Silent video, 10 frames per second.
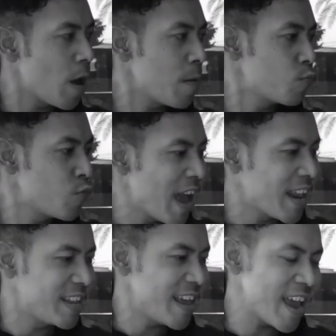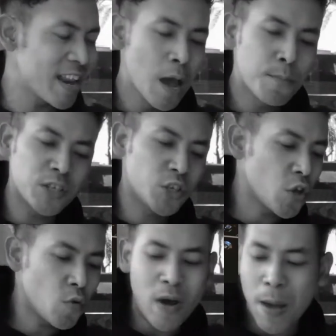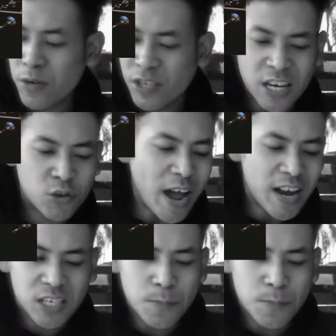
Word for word: I'm ready to eat Bunch of you rappers I try to